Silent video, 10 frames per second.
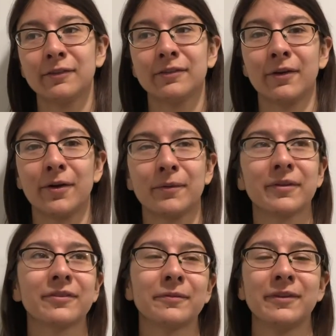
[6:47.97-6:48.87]
So
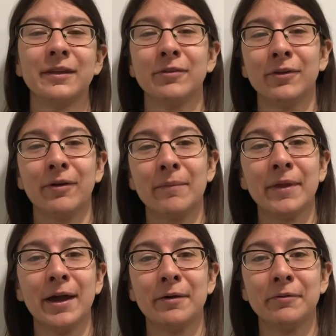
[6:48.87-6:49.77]
even though I'm
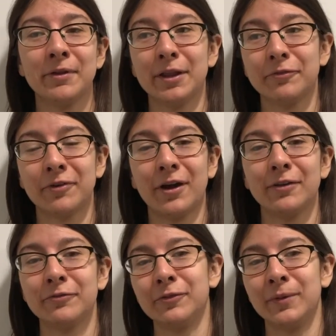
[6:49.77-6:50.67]
not really fond
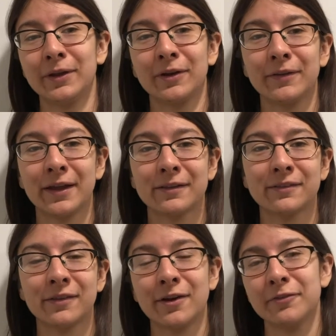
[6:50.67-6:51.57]
of doing all that
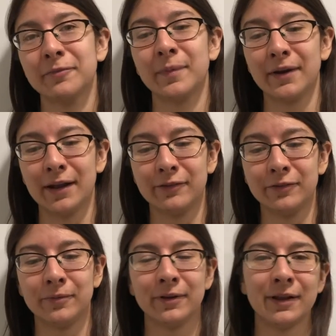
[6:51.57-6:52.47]
stuff, but I
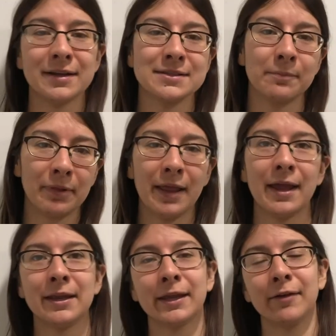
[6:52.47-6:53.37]
do realize that
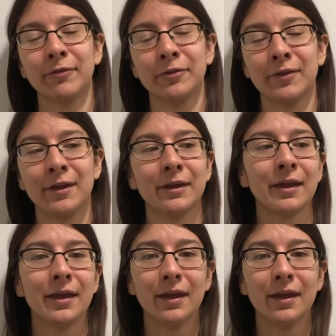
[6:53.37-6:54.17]
planning everything